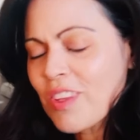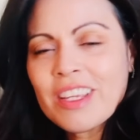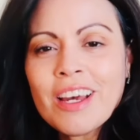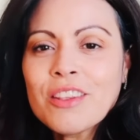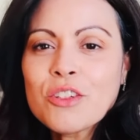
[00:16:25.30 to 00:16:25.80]

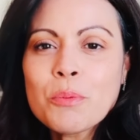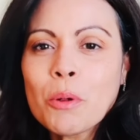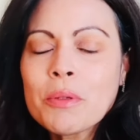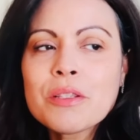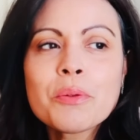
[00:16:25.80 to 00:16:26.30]
yeah, there's
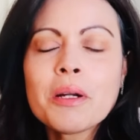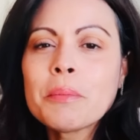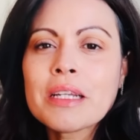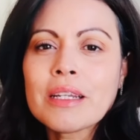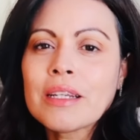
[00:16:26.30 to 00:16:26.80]
moments where
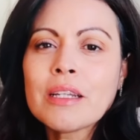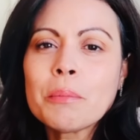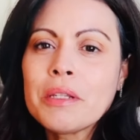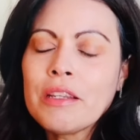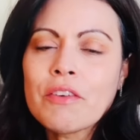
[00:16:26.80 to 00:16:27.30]
I'm like, I
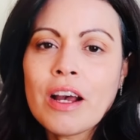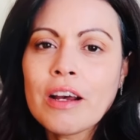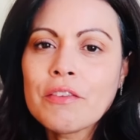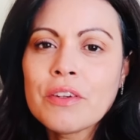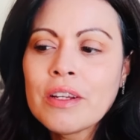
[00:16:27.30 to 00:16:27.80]
cannot believe I
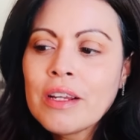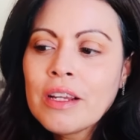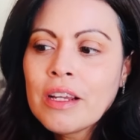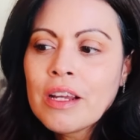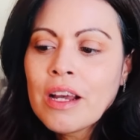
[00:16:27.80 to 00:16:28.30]
have
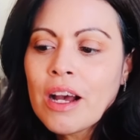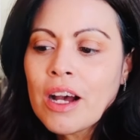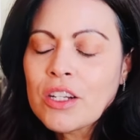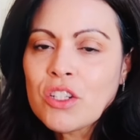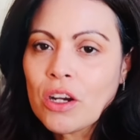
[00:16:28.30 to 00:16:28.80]

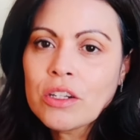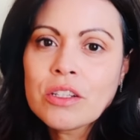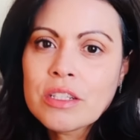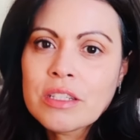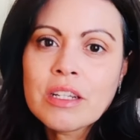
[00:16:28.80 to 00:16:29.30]
a
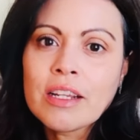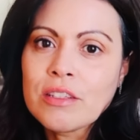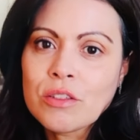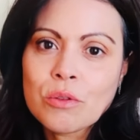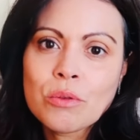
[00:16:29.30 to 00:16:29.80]
daughter that's in high
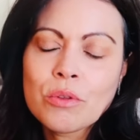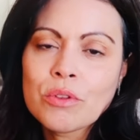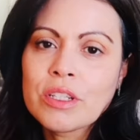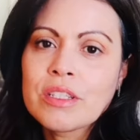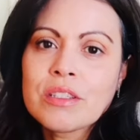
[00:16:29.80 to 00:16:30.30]
school
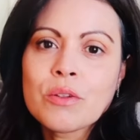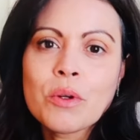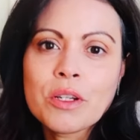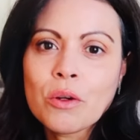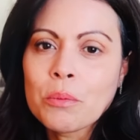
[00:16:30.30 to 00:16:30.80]
that's
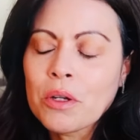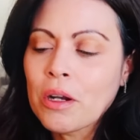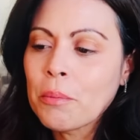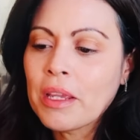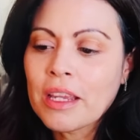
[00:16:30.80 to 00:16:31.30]
going to
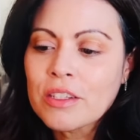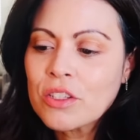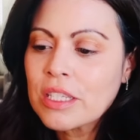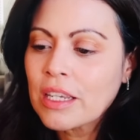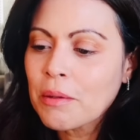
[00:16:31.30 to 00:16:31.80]
homecoming. It's
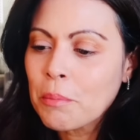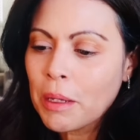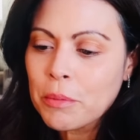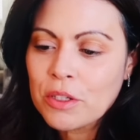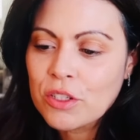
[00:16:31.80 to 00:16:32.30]
just like
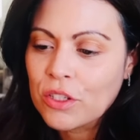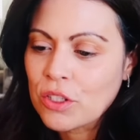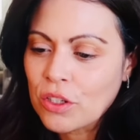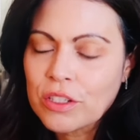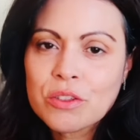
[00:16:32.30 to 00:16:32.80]
memories just
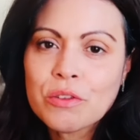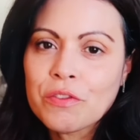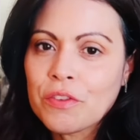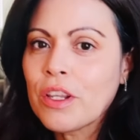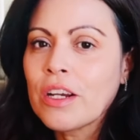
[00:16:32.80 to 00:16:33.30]
start to
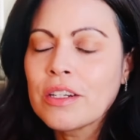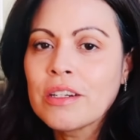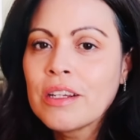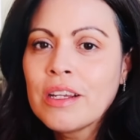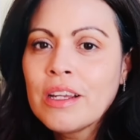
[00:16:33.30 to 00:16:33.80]
flood